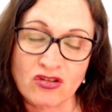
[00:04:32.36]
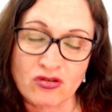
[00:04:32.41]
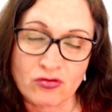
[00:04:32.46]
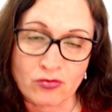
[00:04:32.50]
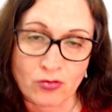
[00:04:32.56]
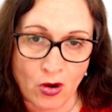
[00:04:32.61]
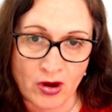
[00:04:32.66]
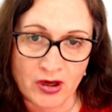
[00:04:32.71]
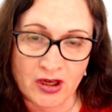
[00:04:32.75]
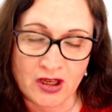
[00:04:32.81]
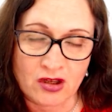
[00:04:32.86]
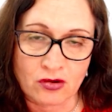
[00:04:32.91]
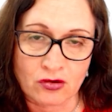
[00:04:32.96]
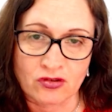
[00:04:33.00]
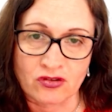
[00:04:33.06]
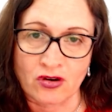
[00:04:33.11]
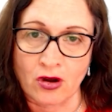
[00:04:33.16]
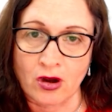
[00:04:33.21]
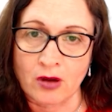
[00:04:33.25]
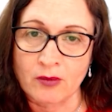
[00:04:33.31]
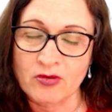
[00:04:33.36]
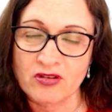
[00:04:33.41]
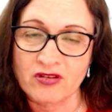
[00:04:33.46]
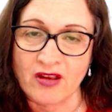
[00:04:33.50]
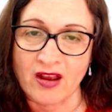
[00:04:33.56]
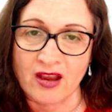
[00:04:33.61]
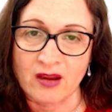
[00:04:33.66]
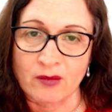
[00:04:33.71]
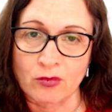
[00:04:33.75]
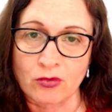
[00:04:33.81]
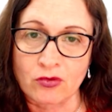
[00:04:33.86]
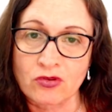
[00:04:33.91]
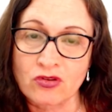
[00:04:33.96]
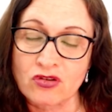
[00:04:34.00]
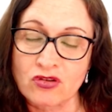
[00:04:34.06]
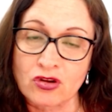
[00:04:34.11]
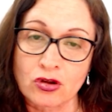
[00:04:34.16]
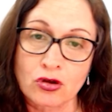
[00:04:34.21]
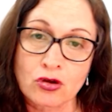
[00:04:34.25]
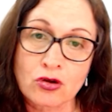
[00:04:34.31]
writing your times tables,
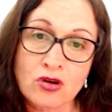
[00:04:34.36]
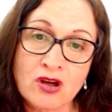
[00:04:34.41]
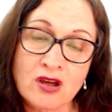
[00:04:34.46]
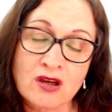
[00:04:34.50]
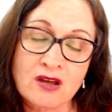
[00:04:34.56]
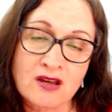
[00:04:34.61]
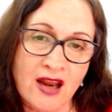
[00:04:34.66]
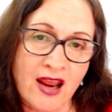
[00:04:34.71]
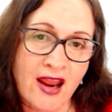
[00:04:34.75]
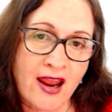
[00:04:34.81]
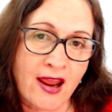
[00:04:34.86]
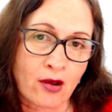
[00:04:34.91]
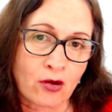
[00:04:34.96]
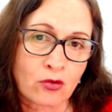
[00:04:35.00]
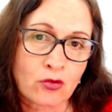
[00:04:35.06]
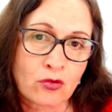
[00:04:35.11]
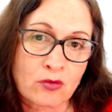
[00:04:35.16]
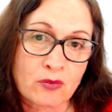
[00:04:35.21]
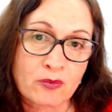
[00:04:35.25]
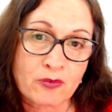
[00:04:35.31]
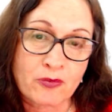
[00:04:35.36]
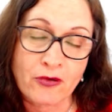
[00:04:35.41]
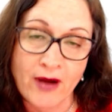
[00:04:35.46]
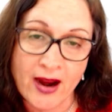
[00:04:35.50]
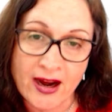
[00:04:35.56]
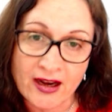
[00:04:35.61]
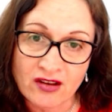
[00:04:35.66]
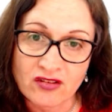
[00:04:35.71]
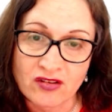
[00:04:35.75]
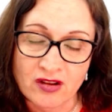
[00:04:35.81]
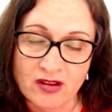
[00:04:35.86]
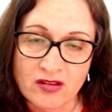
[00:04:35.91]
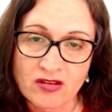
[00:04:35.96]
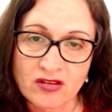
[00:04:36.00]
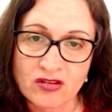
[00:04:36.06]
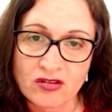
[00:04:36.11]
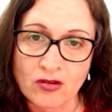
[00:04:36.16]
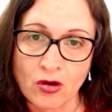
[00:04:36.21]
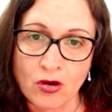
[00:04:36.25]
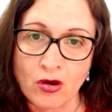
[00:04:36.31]
you can now
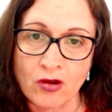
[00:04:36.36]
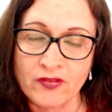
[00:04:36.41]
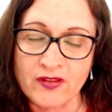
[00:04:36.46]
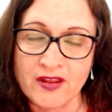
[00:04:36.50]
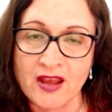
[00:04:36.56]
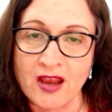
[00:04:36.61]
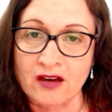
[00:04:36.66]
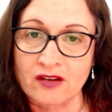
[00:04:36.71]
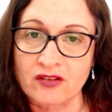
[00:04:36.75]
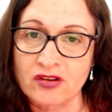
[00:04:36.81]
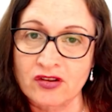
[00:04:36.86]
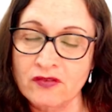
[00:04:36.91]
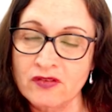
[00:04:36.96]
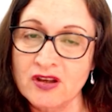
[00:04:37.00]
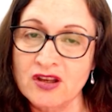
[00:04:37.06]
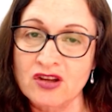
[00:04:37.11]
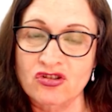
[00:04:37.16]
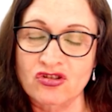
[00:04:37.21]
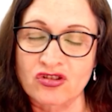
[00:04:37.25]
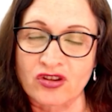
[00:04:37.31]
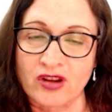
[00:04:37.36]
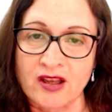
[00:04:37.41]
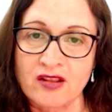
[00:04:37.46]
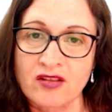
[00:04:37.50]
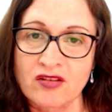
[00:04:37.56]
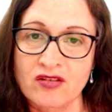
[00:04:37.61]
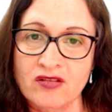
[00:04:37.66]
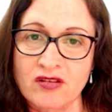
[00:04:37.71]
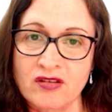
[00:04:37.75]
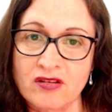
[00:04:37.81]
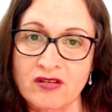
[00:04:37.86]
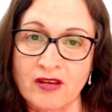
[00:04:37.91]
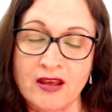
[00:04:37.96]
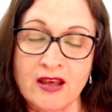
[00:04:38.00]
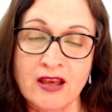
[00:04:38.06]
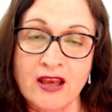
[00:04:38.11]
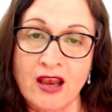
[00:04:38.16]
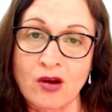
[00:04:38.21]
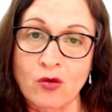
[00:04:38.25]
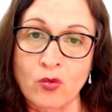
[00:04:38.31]
practice on the activity sheets to see
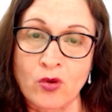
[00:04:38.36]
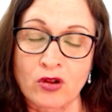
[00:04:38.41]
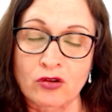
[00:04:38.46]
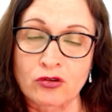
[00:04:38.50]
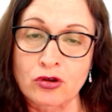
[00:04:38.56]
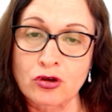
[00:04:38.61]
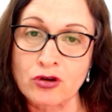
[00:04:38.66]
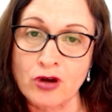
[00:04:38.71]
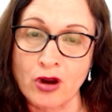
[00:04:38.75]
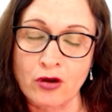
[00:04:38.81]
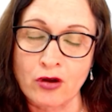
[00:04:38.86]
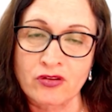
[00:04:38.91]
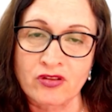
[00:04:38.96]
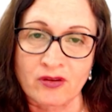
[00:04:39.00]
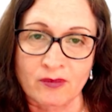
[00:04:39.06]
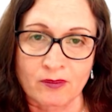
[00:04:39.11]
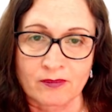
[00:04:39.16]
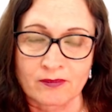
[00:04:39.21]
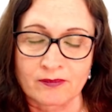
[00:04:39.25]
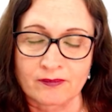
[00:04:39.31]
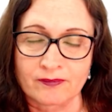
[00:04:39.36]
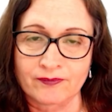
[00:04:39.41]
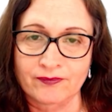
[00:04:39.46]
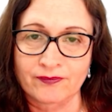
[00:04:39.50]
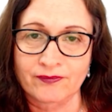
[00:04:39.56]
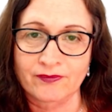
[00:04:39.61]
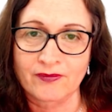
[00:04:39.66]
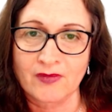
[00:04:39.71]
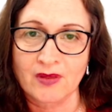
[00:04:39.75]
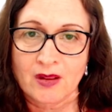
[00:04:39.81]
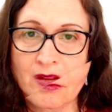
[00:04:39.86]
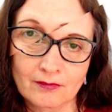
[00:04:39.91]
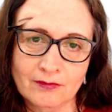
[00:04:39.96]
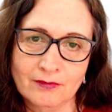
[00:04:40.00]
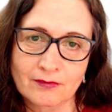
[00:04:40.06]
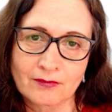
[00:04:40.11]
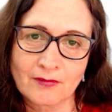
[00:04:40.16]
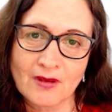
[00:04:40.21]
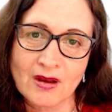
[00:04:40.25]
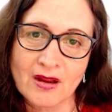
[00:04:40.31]
how well you know them.
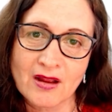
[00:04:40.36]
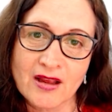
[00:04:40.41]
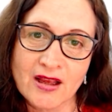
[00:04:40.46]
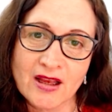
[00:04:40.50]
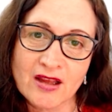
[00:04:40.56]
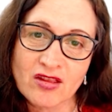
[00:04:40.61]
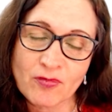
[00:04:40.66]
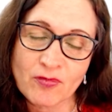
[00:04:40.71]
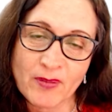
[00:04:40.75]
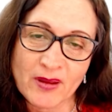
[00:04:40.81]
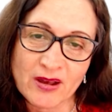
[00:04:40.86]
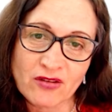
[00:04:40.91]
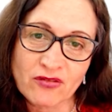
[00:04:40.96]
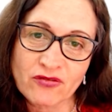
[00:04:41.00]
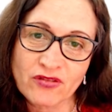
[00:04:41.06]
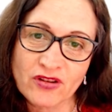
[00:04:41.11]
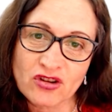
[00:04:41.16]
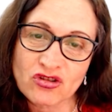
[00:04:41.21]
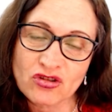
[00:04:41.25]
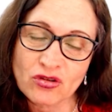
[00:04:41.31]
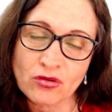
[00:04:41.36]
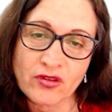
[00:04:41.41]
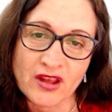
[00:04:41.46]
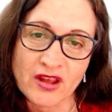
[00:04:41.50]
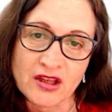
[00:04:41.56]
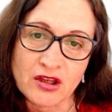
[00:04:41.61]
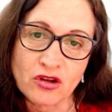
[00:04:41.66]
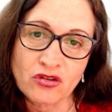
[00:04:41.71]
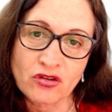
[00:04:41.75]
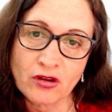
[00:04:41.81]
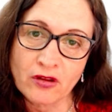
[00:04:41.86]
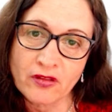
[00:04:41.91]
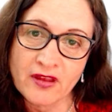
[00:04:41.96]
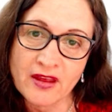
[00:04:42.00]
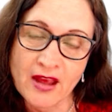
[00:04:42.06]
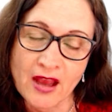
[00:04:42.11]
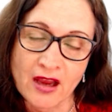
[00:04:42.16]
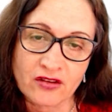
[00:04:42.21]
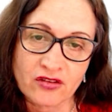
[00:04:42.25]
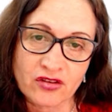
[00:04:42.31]
It's beneficial that you do the
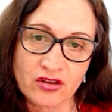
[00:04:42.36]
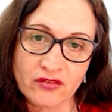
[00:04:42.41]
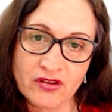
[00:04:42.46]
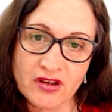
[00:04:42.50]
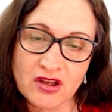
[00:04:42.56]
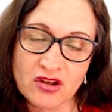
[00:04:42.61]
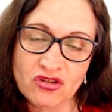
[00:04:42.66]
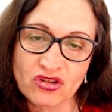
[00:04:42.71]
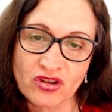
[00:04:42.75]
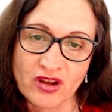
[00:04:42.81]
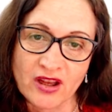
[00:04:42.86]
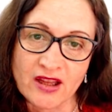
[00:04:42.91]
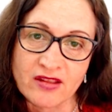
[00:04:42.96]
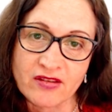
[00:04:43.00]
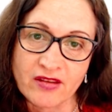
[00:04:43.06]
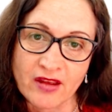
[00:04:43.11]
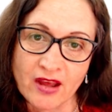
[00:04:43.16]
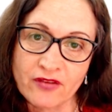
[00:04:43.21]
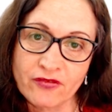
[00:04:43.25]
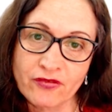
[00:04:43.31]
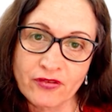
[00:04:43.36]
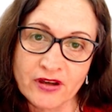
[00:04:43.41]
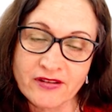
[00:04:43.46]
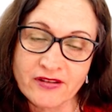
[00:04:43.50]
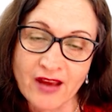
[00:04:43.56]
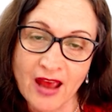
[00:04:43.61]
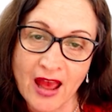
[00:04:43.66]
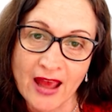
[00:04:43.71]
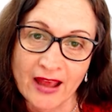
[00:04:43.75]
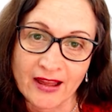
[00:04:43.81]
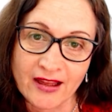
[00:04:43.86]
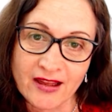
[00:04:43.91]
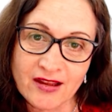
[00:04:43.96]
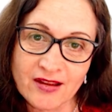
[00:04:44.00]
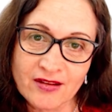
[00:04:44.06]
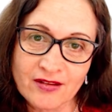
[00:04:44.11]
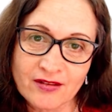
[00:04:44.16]
activity sheets every day,